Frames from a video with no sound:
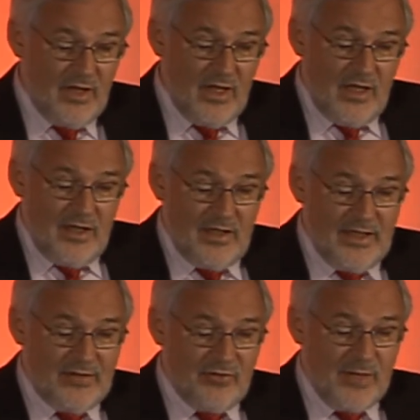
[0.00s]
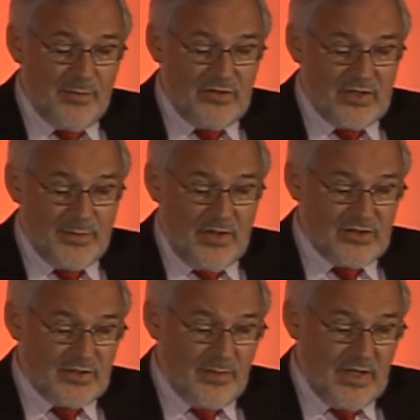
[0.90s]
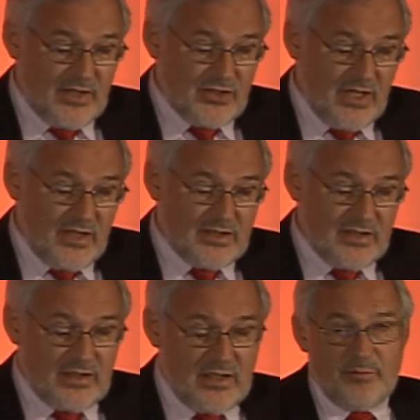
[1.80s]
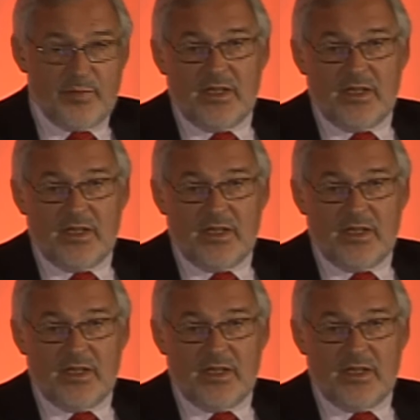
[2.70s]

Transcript: lean rapid response supply chains that have